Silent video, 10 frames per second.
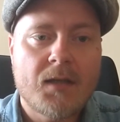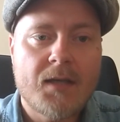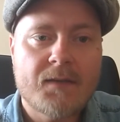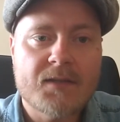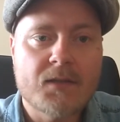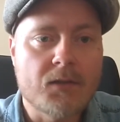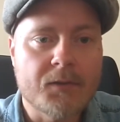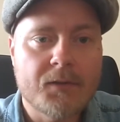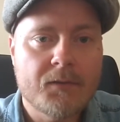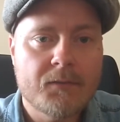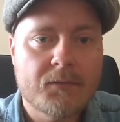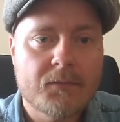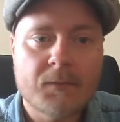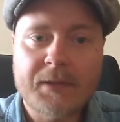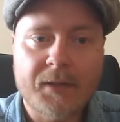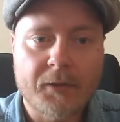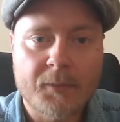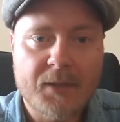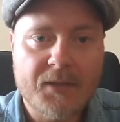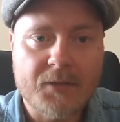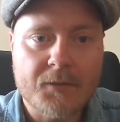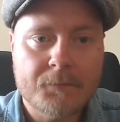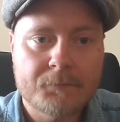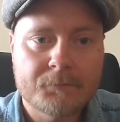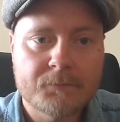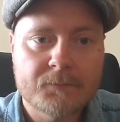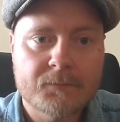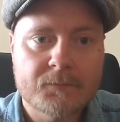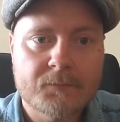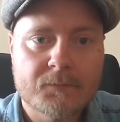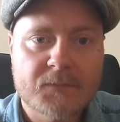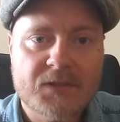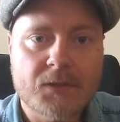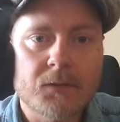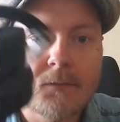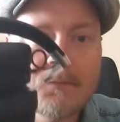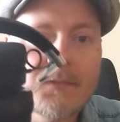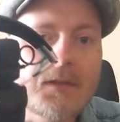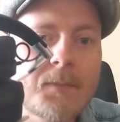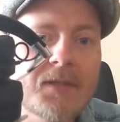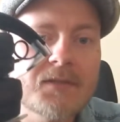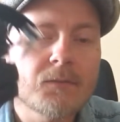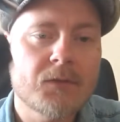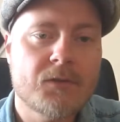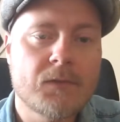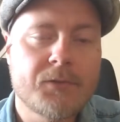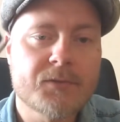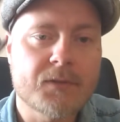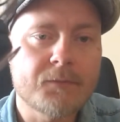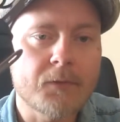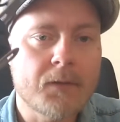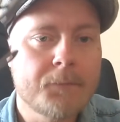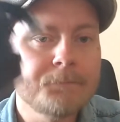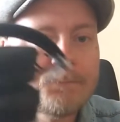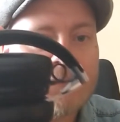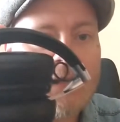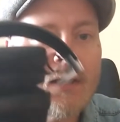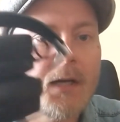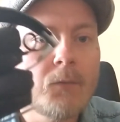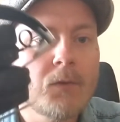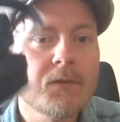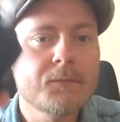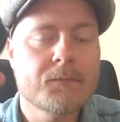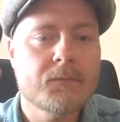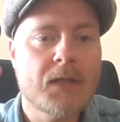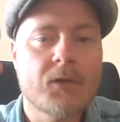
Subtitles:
it is good, but I heard better. So it depends on what you will use them for. I will I